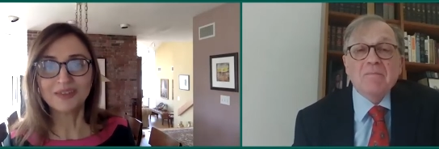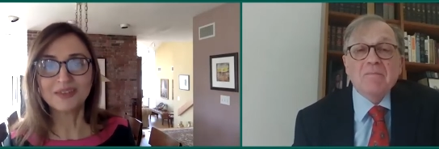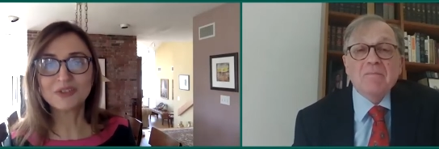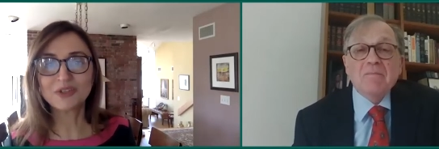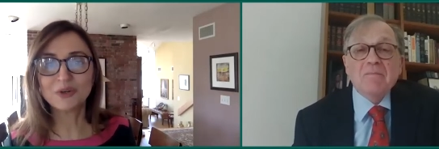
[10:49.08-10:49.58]

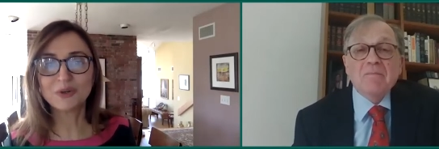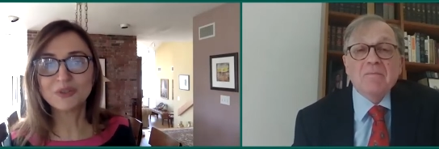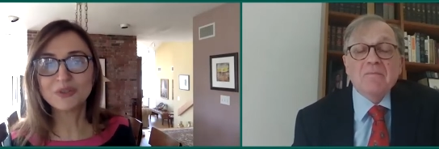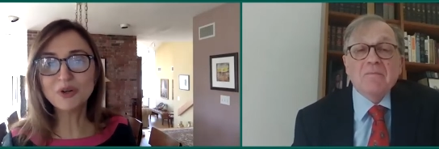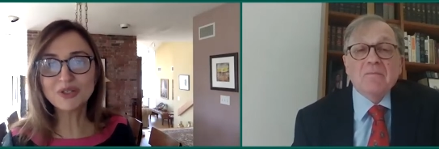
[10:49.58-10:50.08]

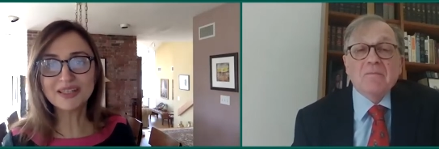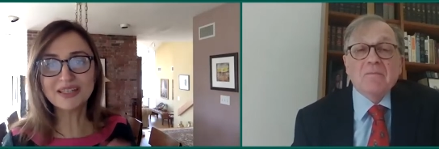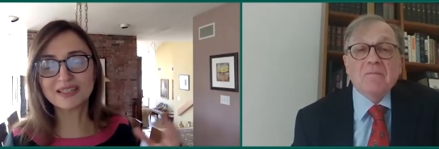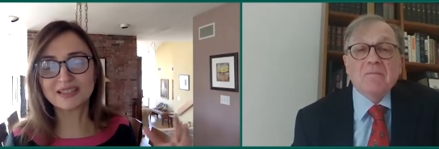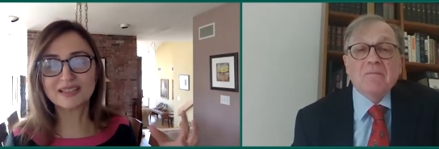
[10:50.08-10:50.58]
Speaker 1: so the book
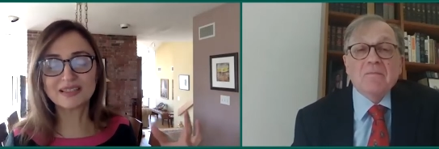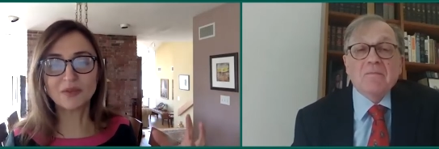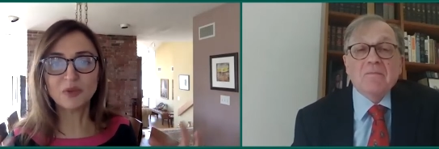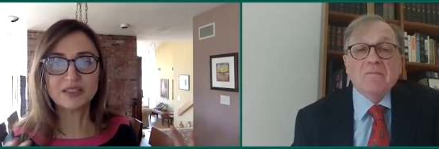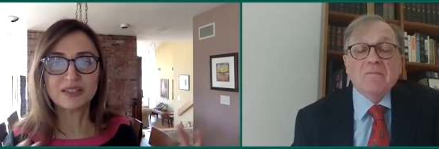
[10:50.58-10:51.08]
is
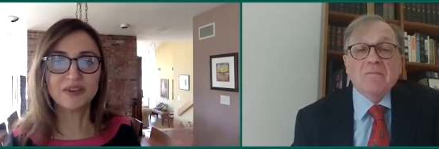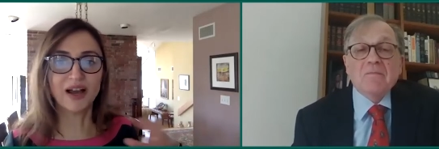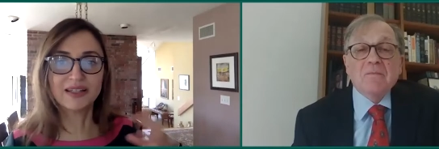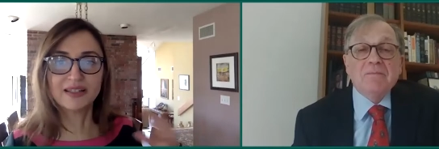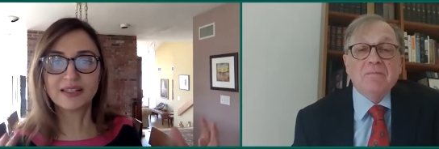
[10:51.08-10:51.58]
somewhat
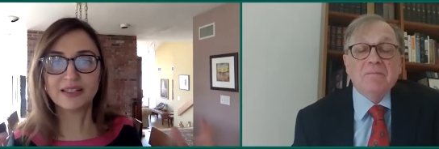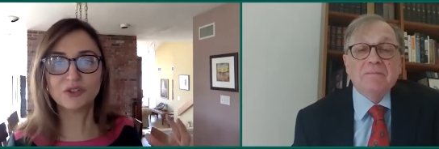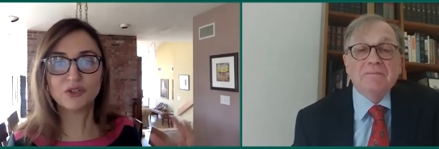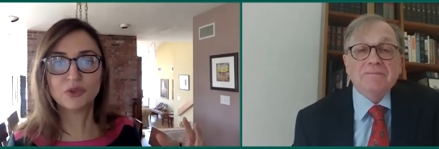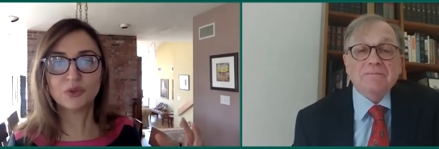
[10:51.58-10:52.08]
divided
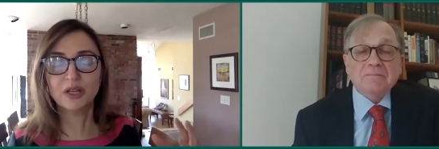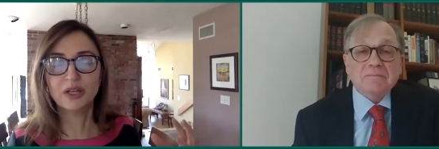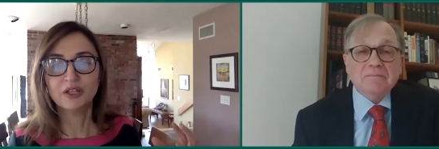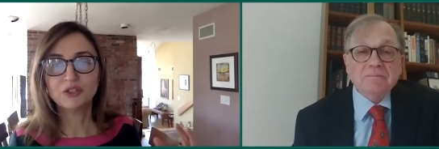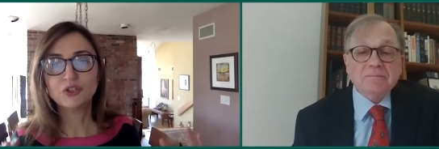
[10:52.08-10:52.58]
into
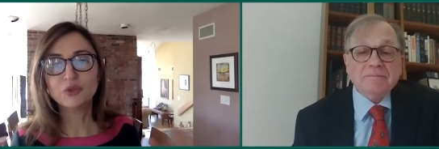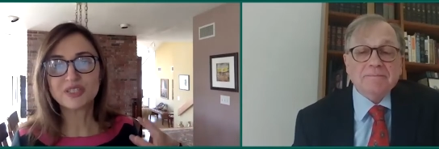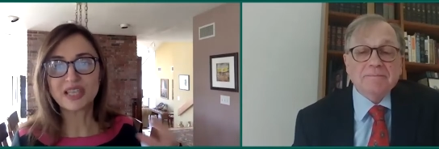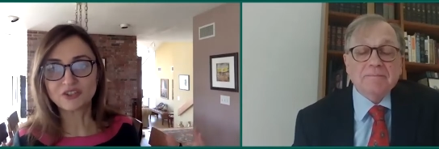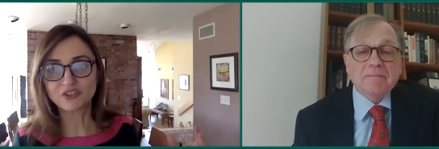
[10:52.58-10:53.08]

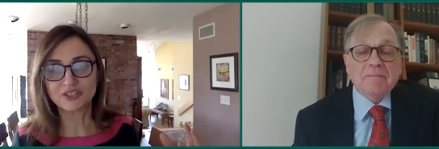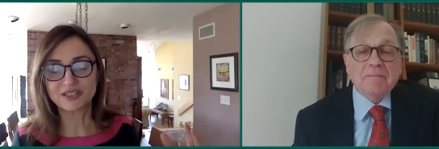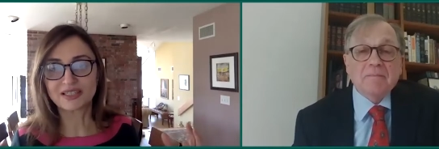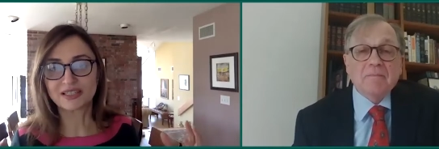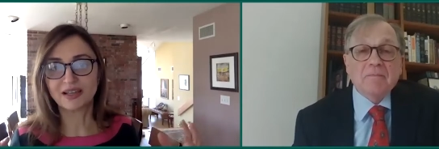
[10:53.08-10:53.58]
two
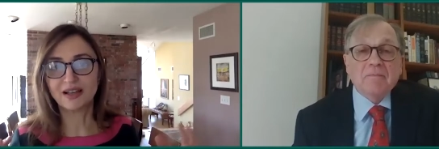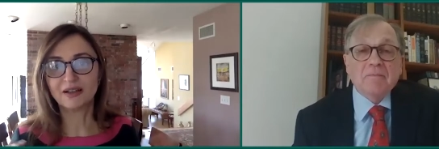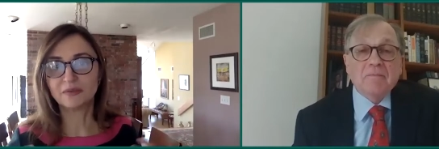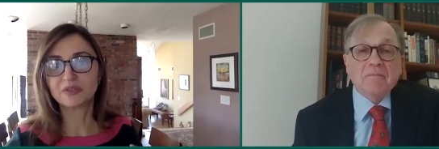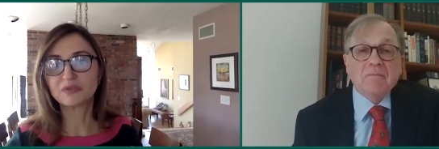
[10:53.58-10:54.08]
sections.
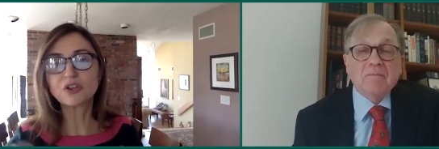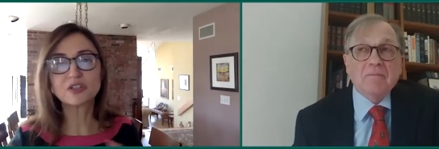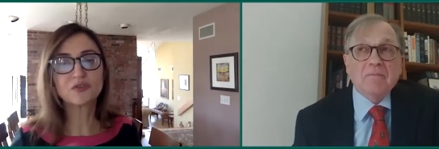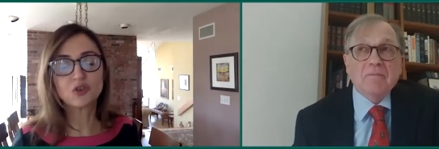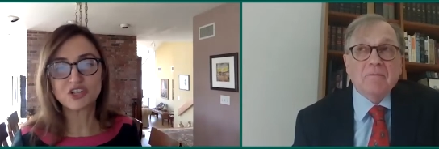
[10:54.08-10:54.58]
Uh, the
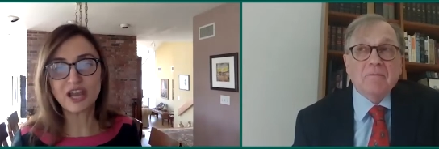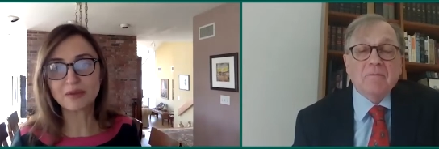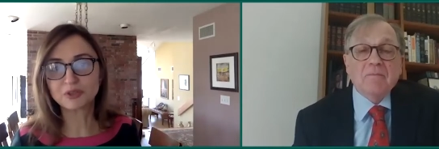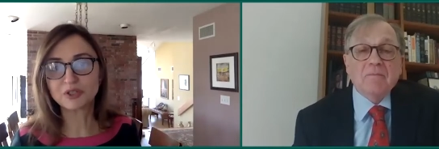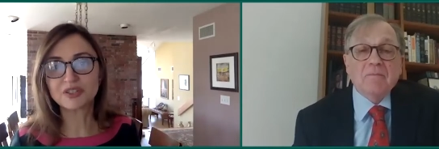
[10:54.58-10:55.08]
first four
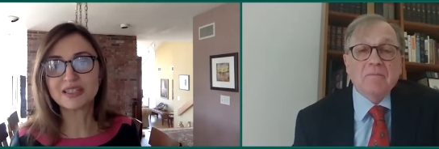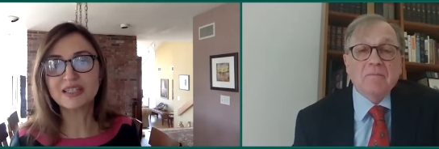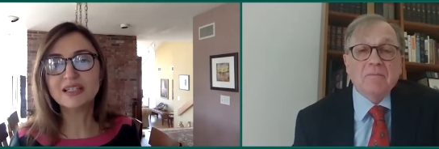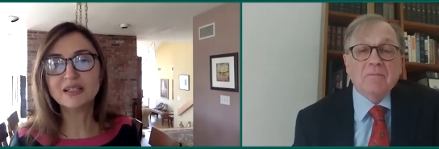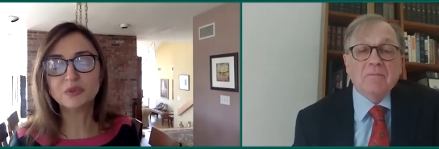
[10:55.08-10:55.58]
chapters
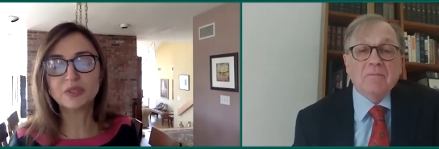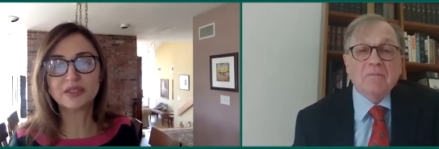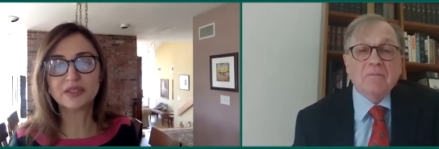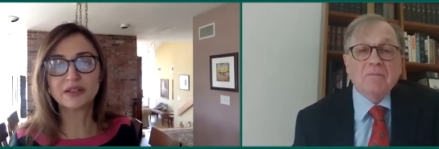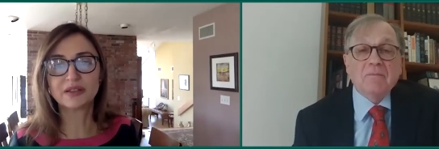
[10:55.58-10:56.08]
deal
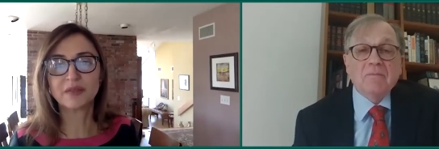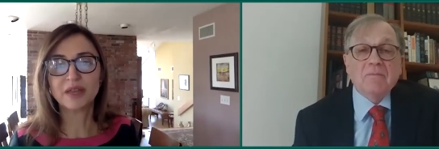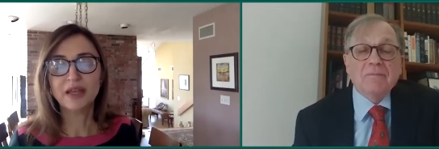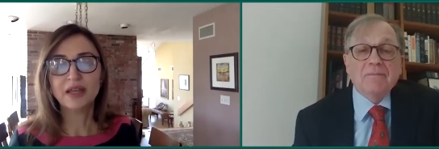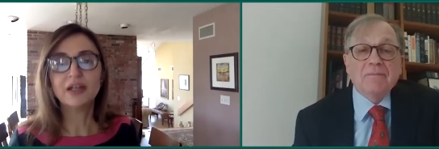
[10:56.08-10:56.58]
with the
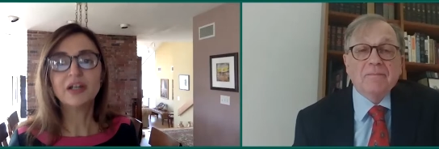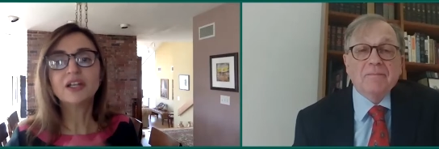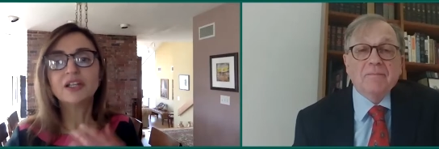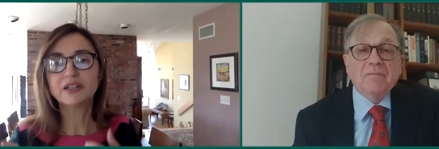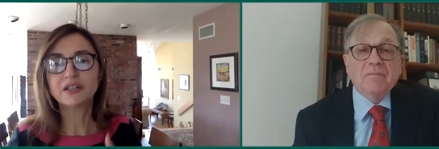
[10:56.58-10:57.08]

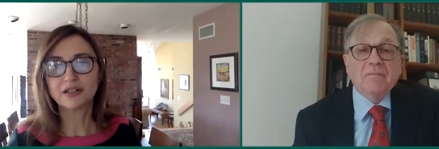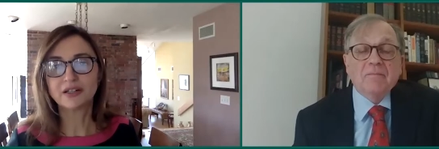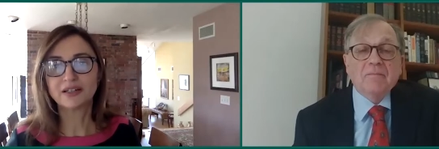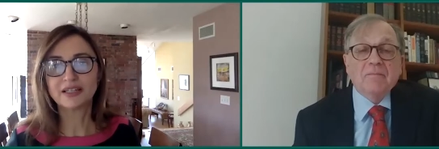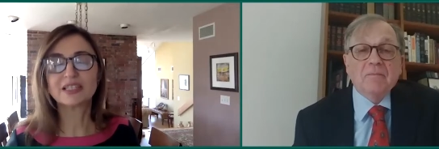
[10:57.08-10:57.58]

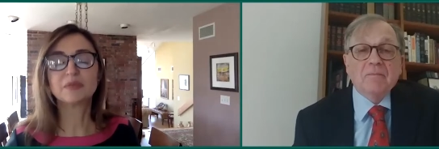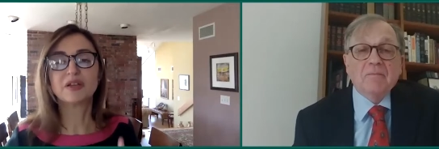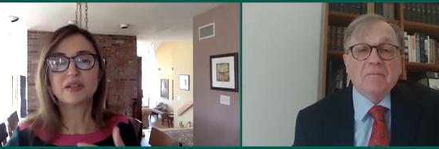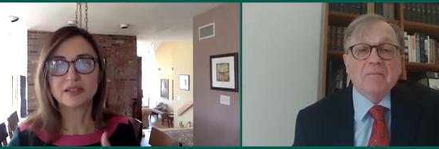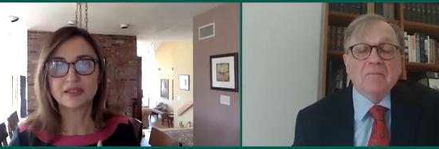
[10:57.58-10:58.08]
earlier
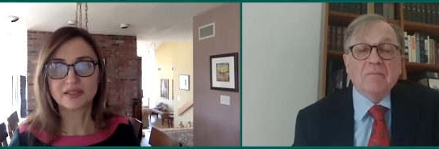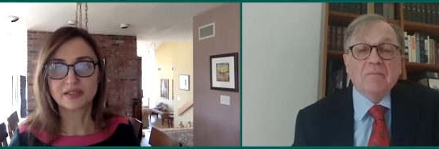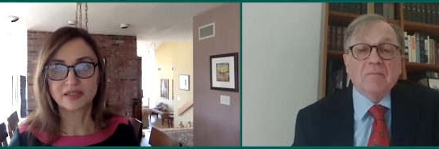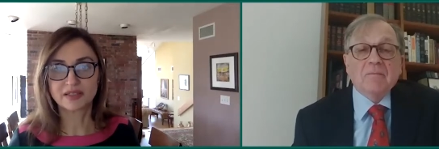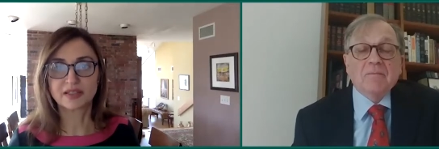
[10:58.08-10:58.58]

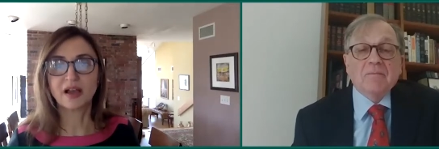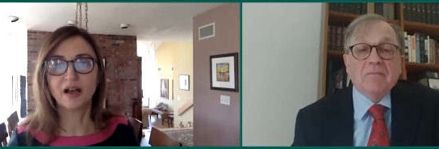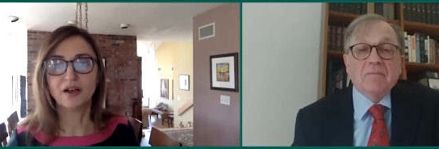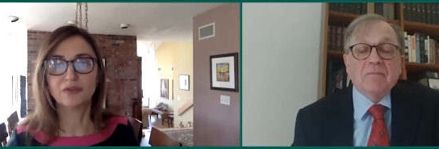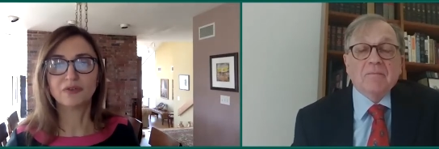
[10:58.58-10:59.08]
experiences
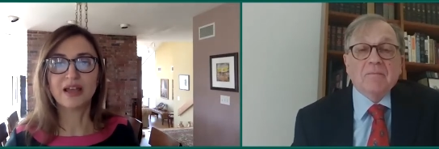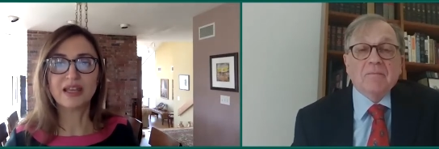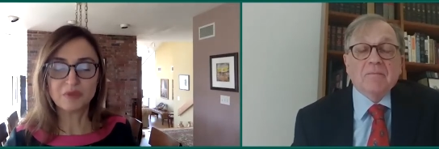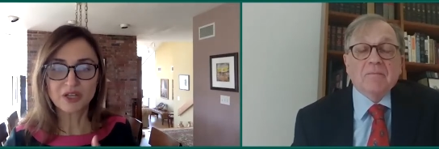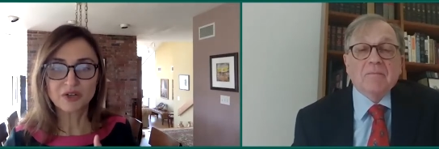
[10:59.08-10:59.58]
of
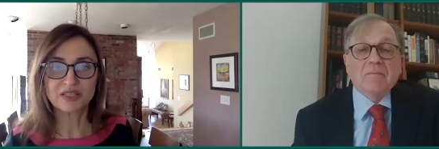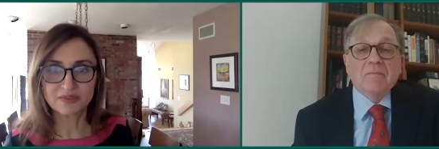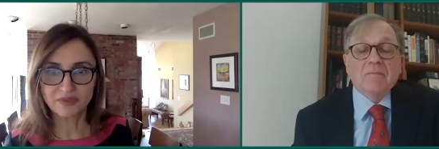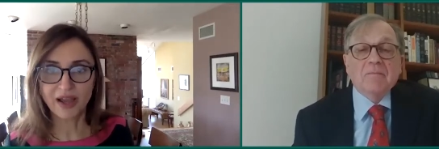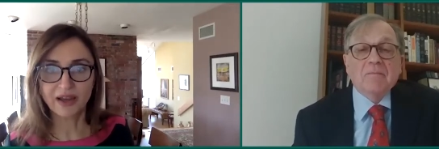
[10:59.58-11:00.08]
an
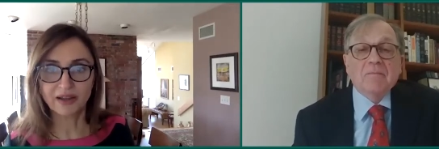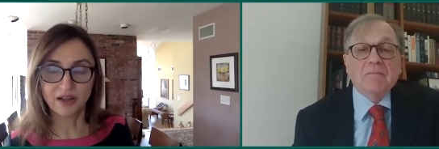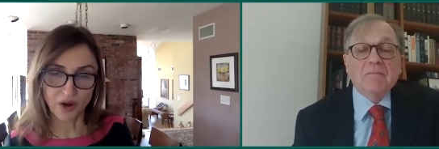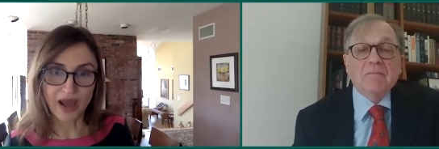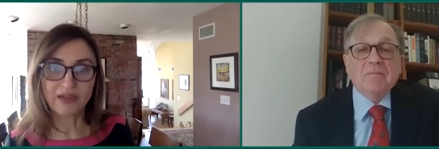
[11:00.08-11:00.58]
immigrant's
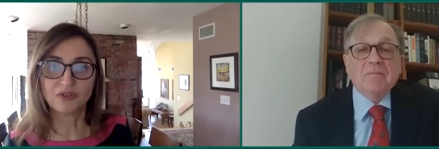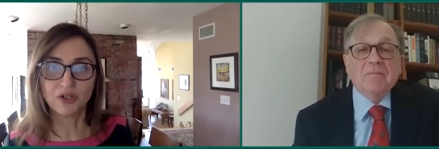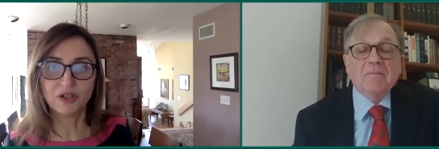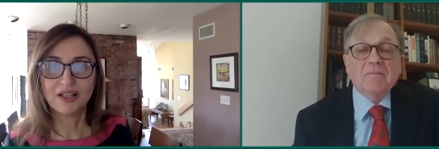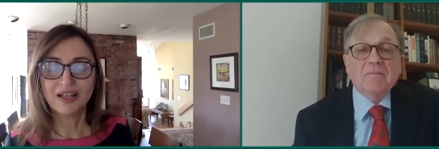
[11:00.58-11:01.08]

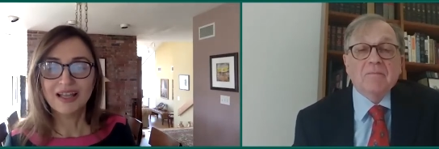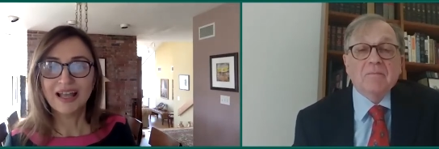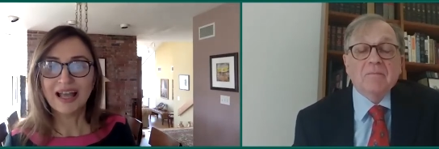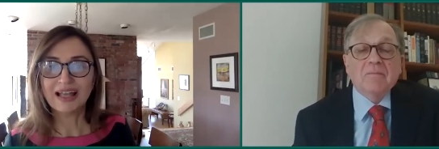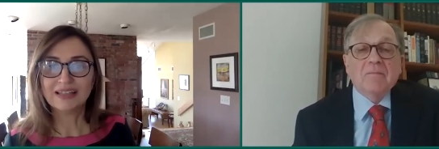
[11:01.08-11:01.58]
arrival,
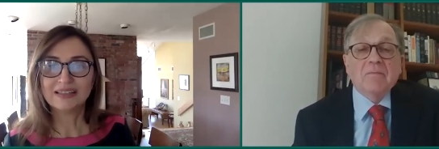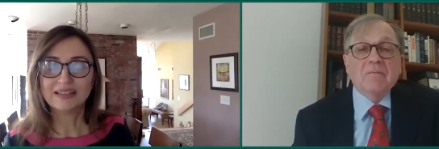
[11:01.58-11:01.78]
and